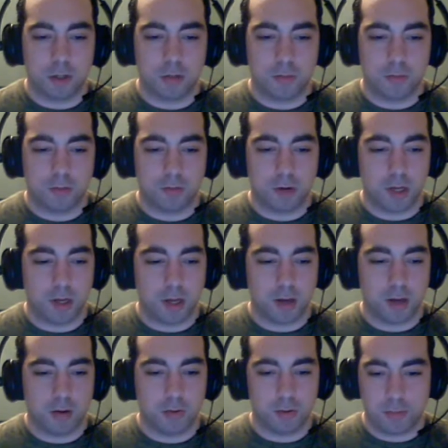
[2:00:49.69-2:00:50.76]
but right now
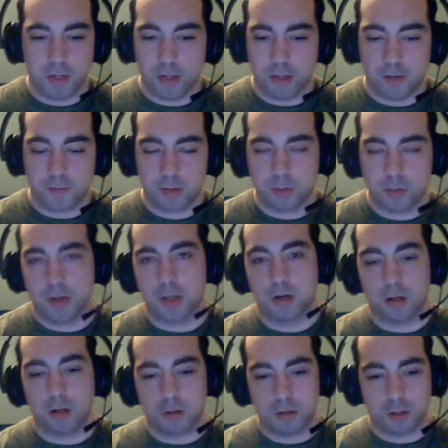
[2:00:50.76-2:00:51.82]
the PDF's
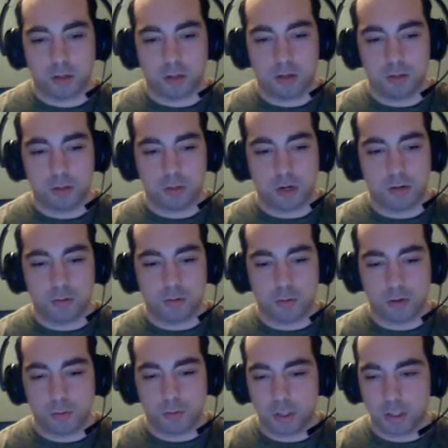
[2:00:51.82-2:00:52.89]
$20 on Drive-Thru
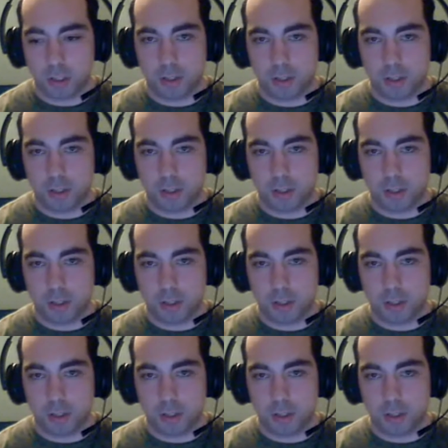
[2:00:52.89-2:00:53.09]
RPG.